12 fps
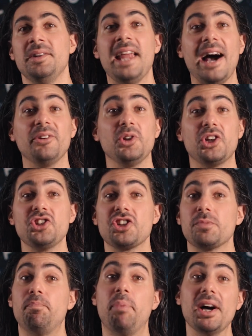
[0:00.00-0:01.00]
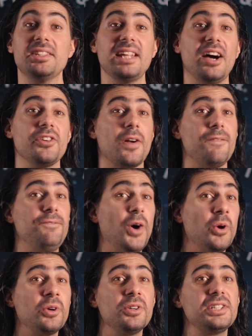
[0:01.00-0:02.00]
Now you can just bust out your
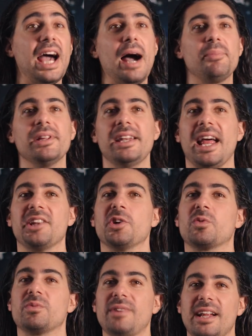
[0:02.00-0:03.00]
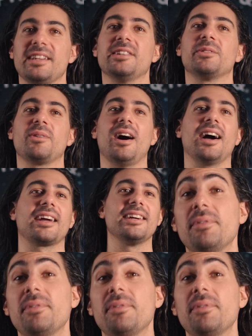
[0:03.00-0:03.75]
phone or tablet and you're ready to rock.